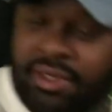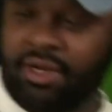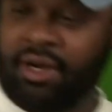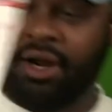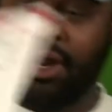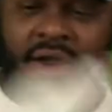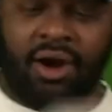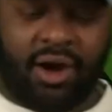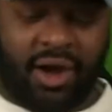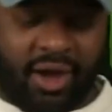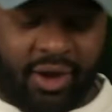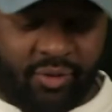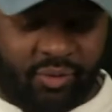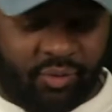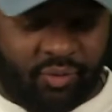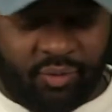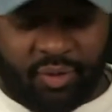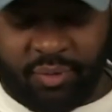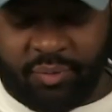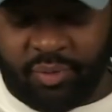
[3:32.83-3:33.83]
All right,
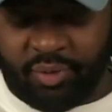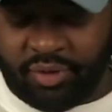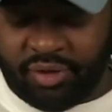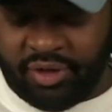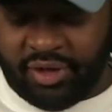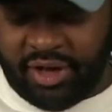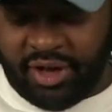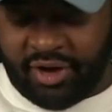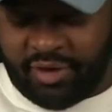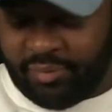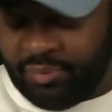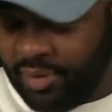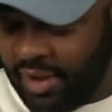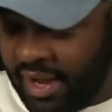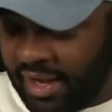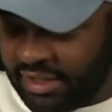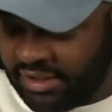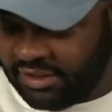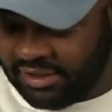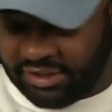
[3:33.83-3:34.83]
one more layer of
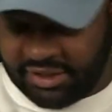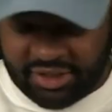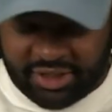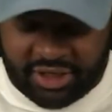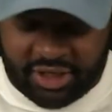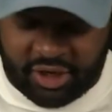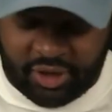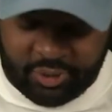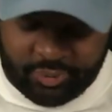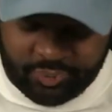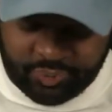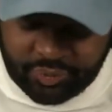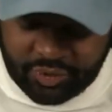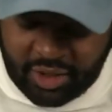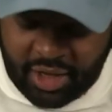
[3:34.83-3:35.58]
packaging to go.